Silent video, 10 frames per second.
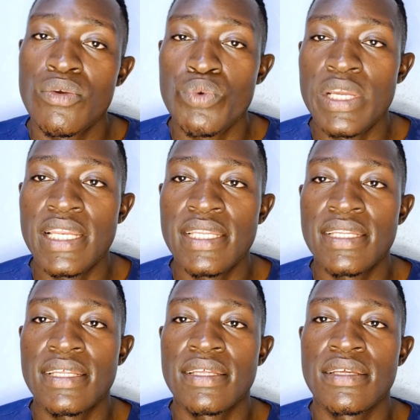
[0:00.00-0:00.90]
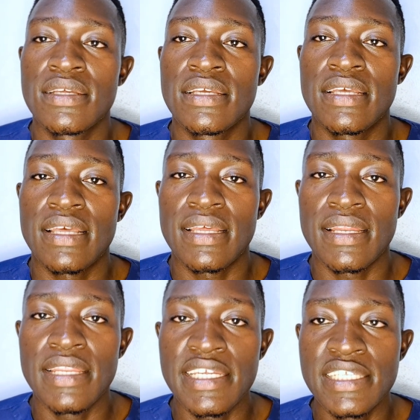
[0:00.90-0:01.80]
will
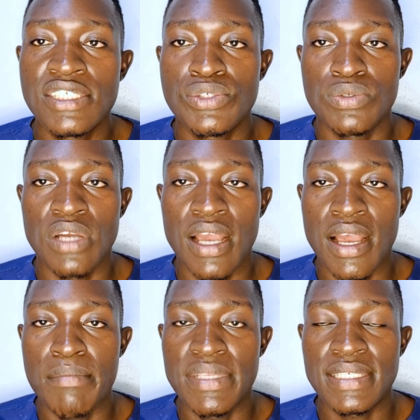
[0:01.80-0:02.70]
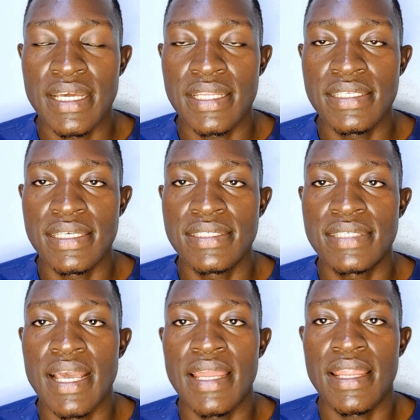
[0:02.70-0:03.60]
lead to miscarriages
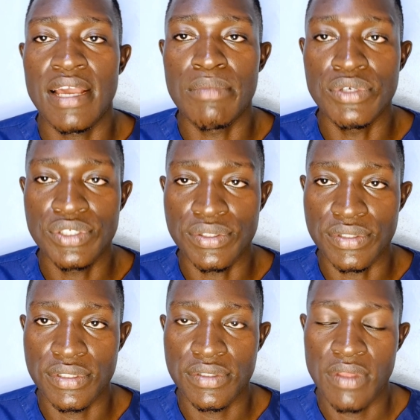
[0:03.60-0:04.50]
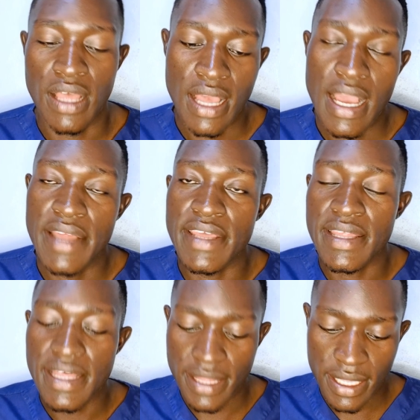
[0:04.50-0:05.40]
and abortions. The
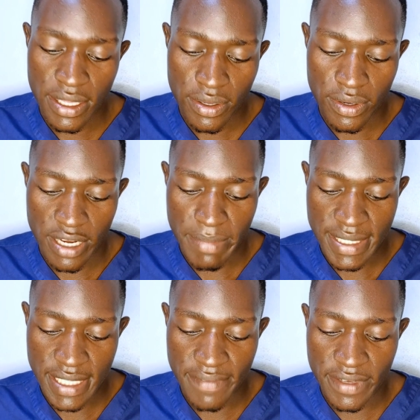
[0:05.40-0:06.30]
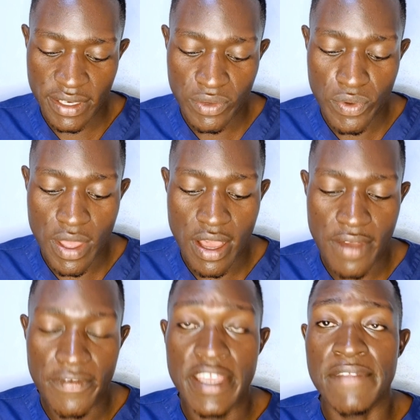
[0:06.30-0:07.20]
other thing, or number seven, we
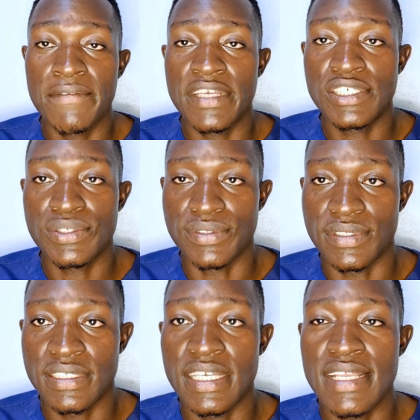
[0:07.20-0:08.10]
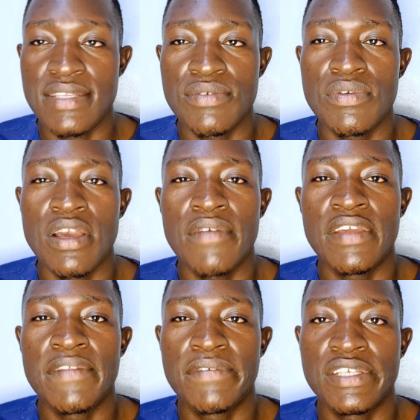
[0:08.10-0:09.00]
have infections. Yes, we have
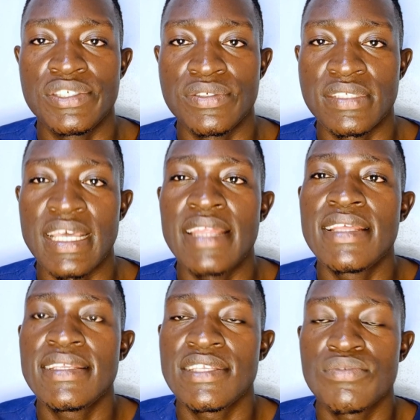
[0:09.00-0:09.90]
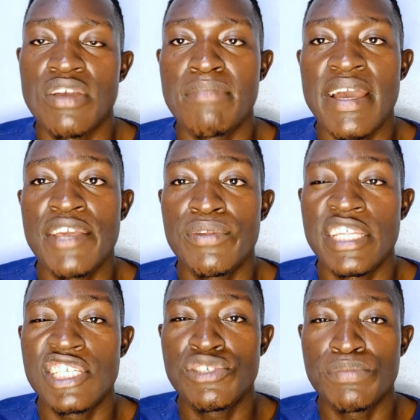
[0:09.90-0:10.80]
infections, and this is whereby you
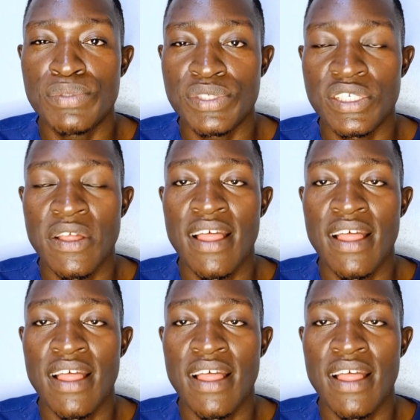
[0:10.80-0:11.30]
need to put